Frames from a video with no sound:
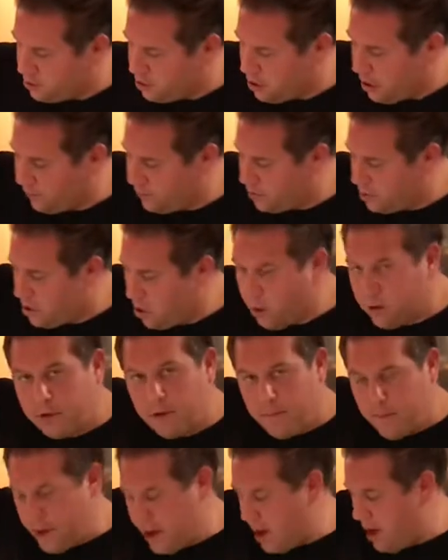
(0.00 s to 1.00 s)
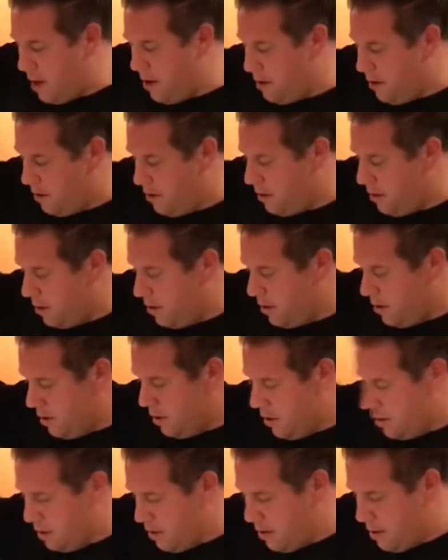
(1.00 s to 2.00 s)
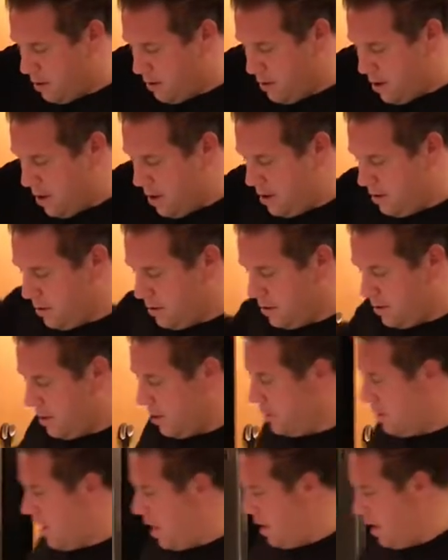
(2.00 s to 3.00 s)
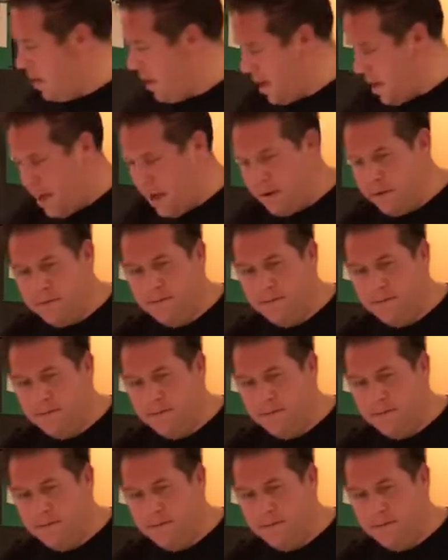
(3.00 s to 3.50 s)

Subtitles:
enough to coat the pan. All right, get that hot.